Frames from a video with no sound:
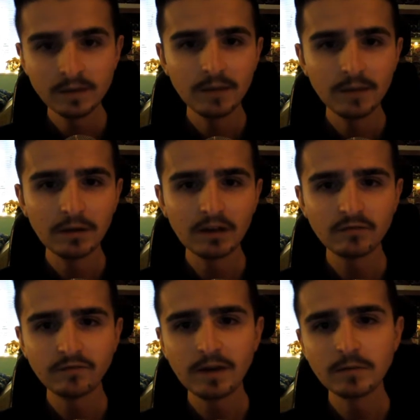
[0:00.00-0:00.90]
And my cousin
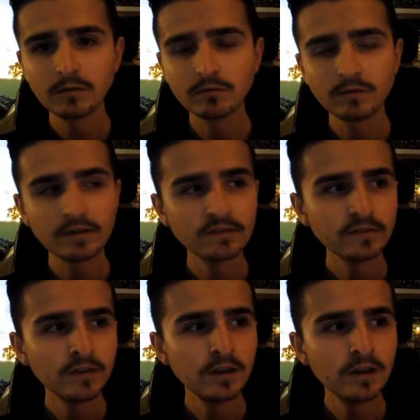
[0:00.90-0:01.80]
Fabio was with us,
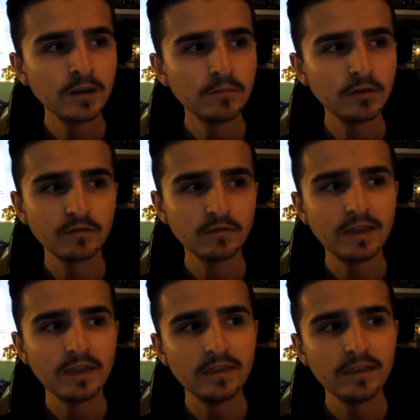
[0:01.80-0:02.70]
because obviously
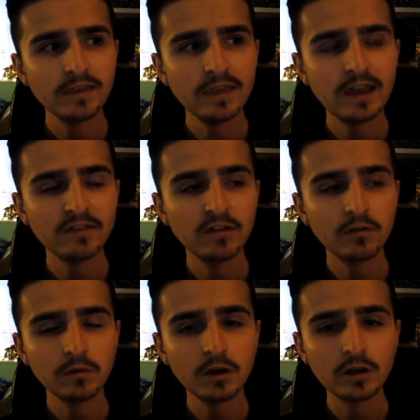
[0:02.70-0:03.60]
they're his uncle
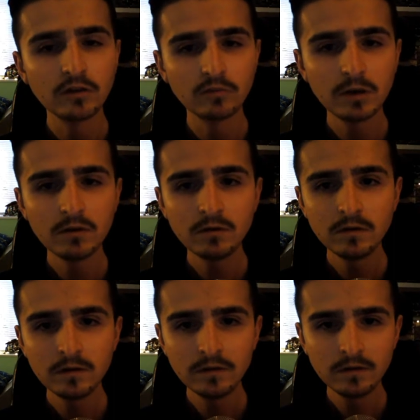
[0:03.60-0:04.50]
and aunt as well.
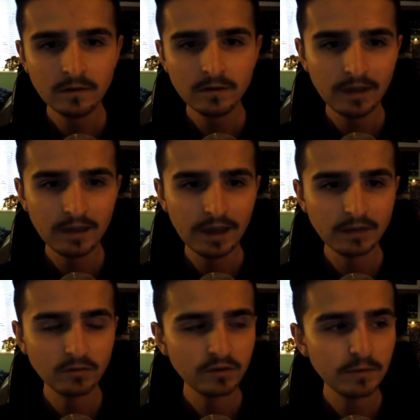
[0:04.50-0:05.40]
And he
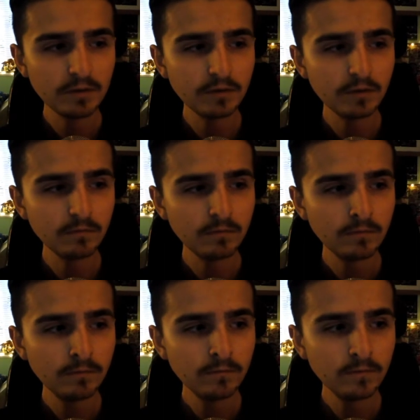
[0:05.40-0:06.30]
wanted to be with them.
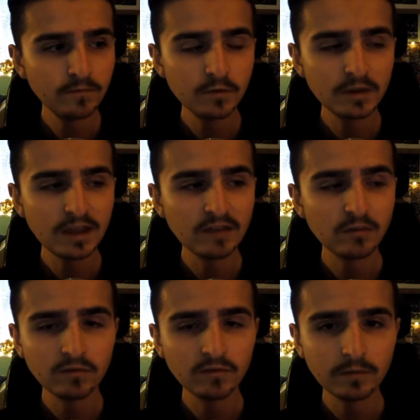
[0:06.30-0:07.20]
A few of the days he
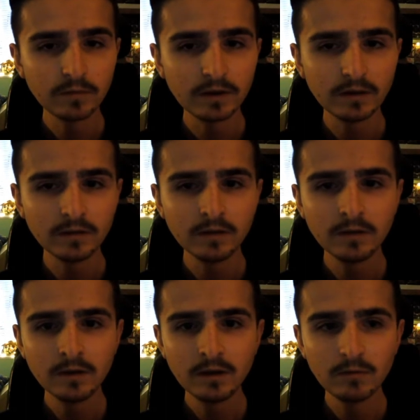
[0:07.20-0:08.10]
wasn't, but
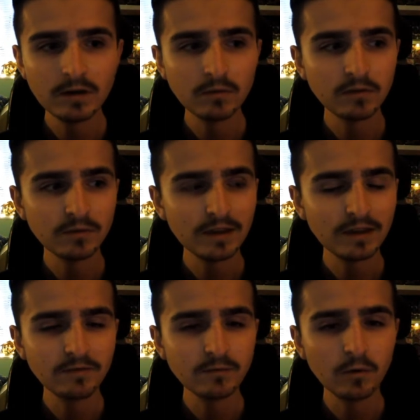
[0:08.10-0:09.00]
when he was, we had
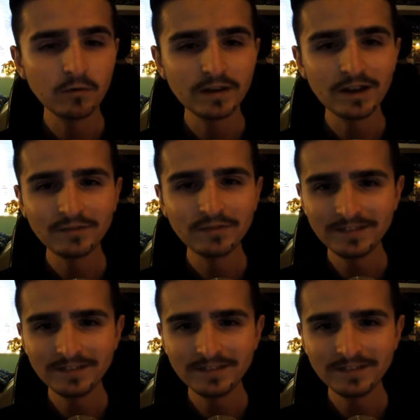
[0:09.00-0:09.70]
even more of a laugh.